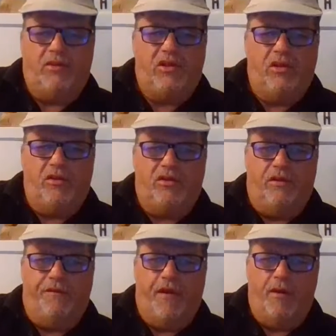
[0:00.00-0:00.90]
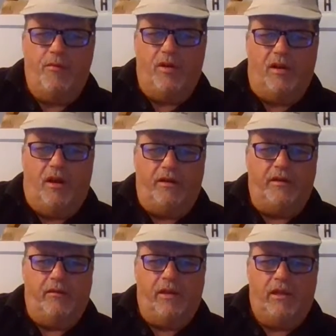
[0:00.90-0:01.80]
you use your phone a lot,
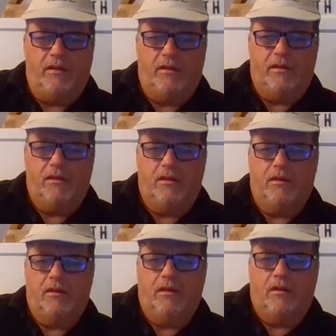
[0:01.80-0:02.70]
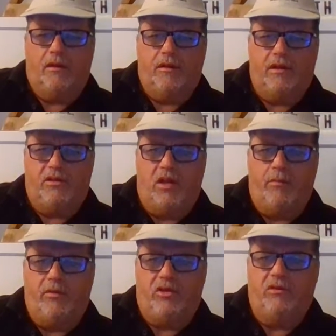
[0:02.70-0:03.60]
don't you? I think
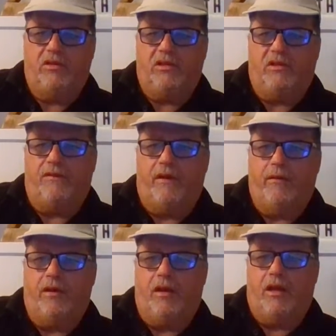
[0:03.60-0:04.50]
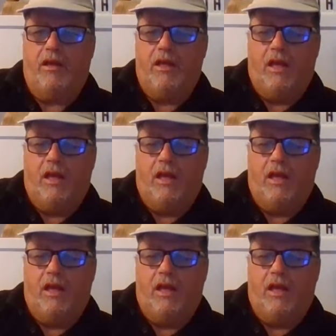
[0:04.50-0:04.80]
Seamus uses his phone a lot.